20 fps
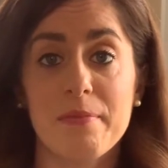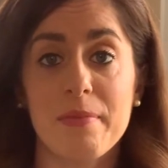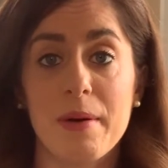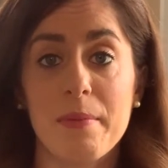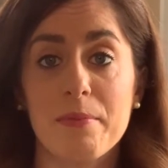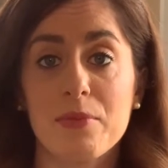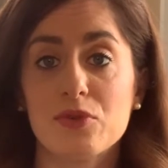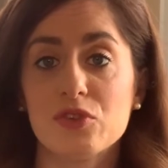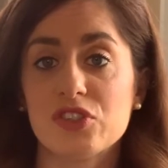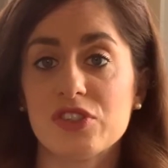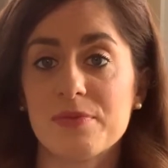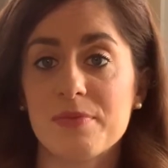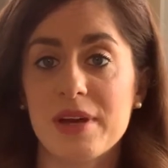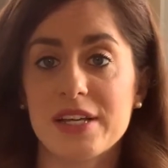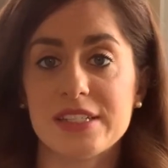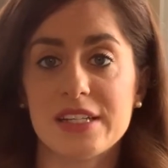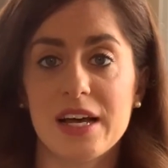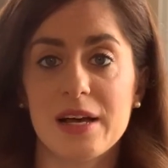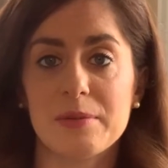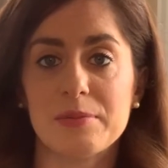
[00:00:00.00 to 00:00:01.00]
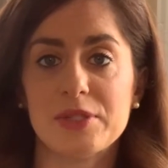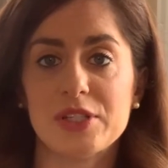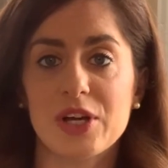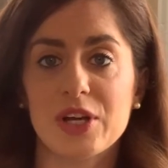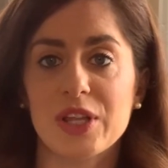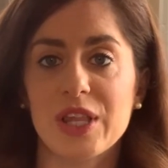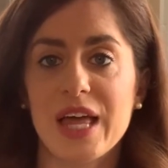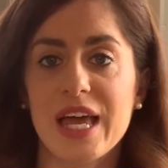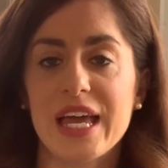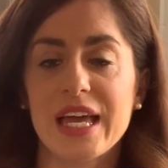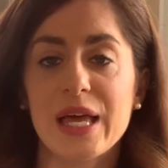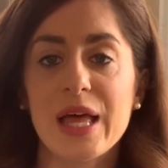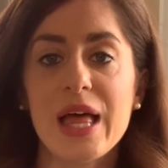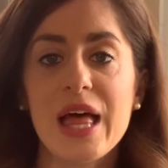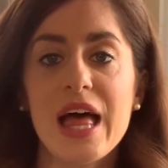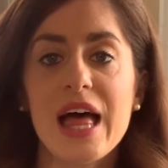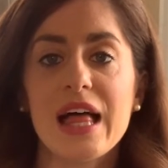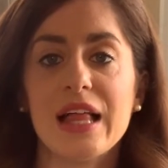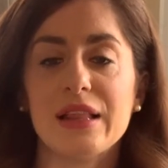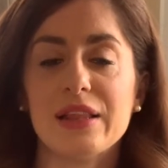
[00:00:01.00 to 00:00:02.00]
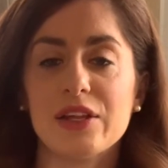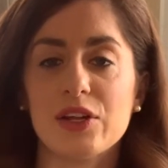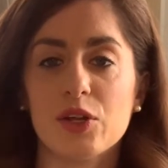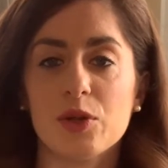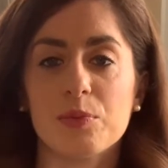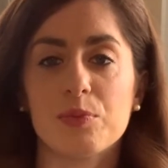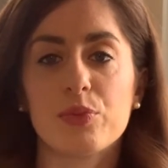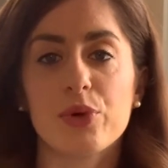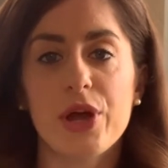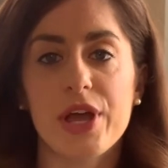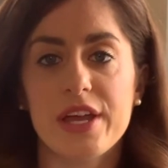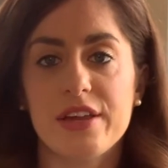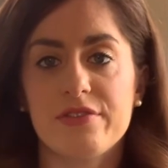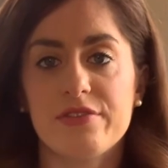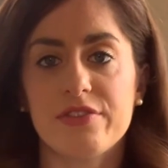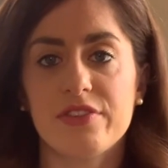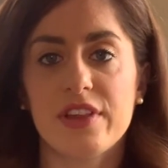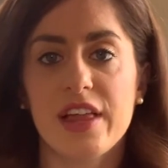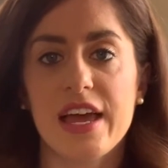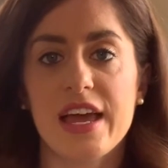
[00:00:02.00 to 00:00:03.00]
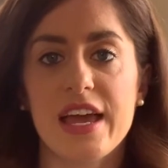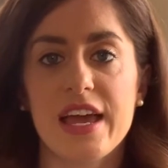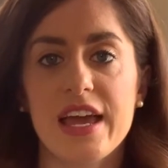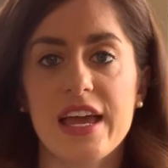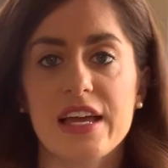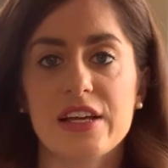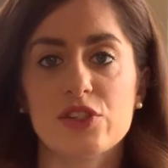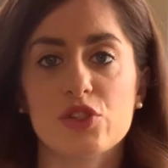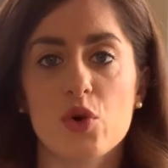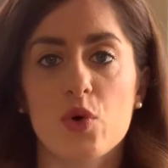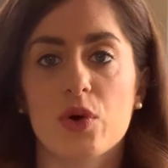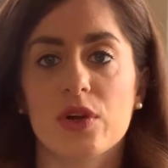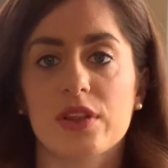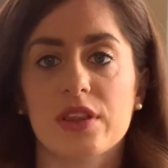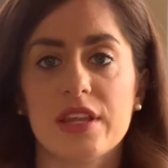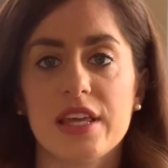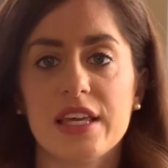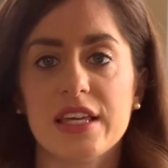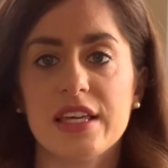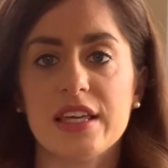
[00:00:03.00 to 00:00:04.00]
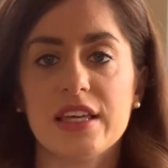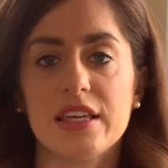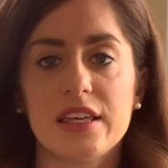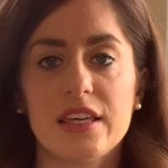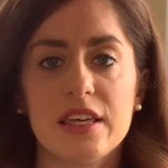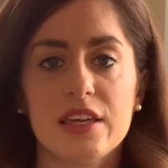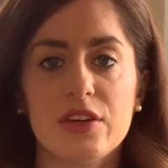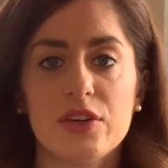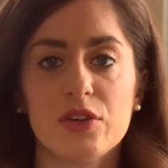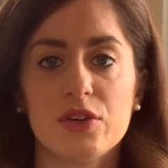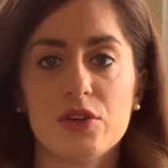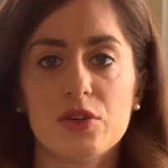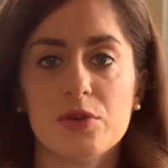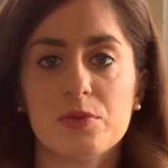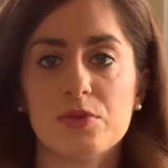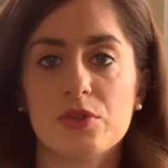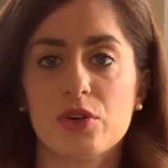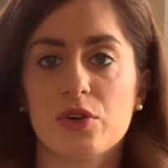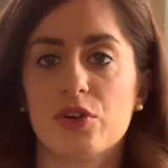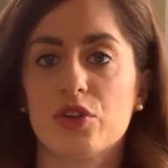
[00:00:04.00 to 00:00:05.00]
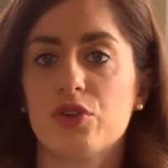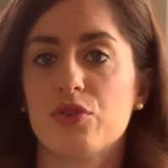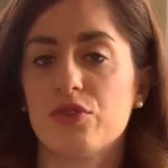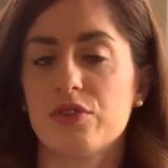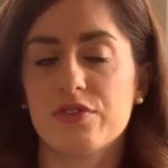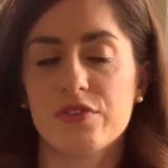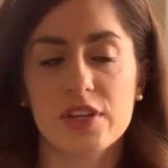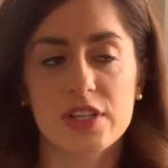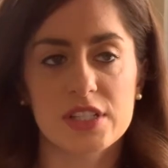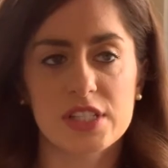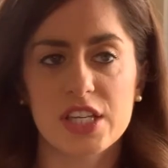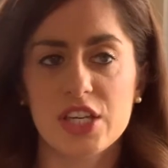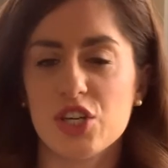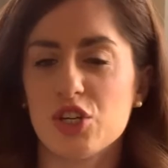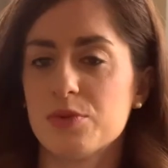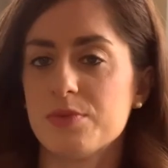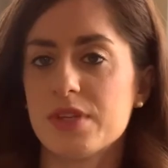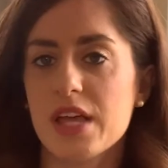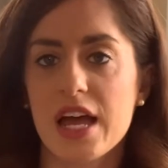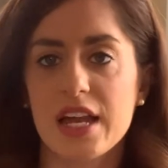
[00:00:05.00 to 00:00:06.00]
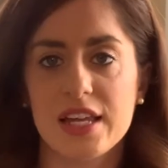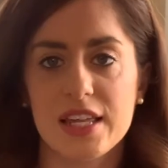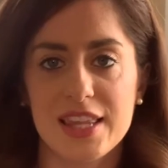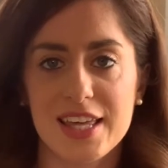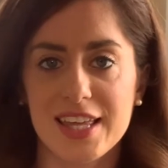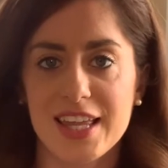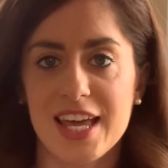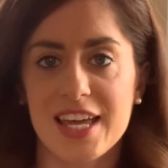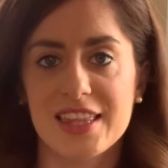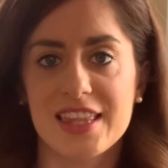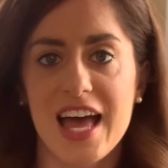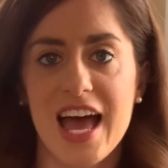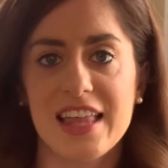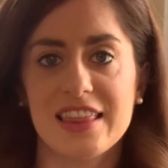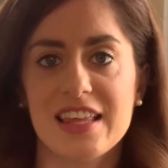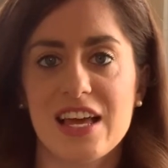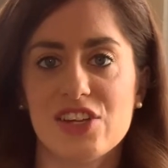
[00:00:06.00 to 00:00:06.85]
But most of my tubs are like little brain flakes or linking cubes or Unifix cubes, anything like that.